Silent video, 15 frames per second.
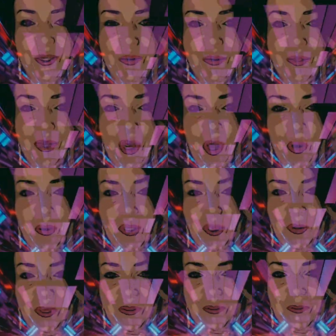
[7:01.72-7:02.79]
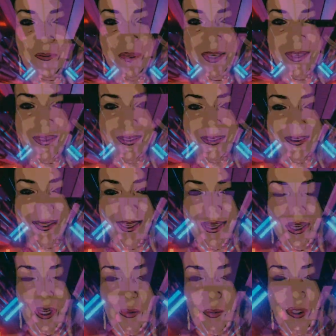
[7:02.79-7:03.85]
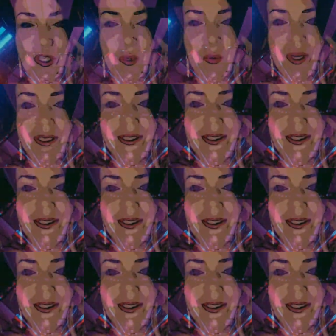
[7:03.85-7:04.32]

you know you can feel when you are